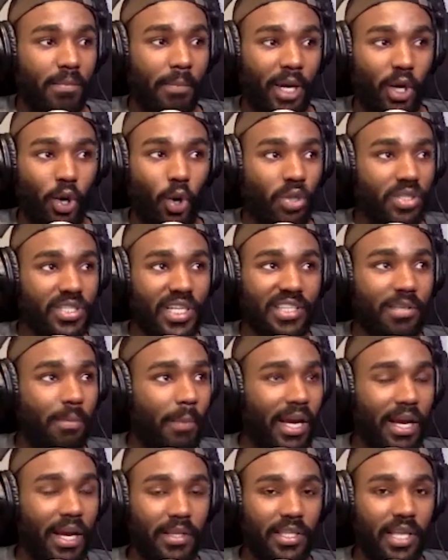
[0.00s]
My goal is not to
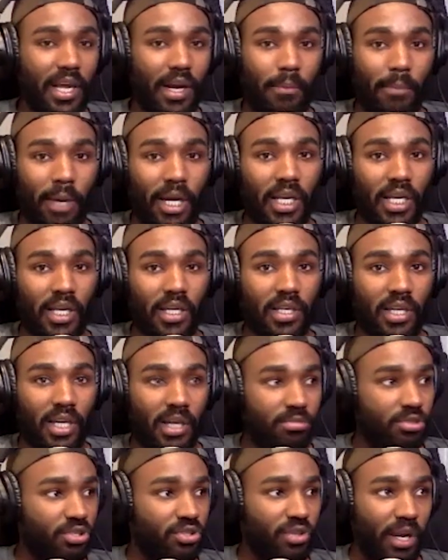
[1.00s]
make a ton of money.
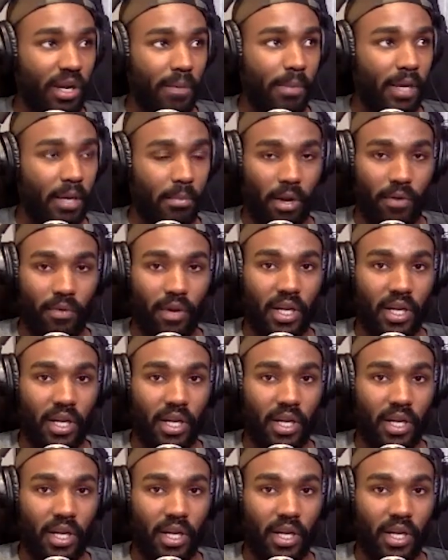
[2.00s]
I'm just trying to pay mm-hmm. my mm.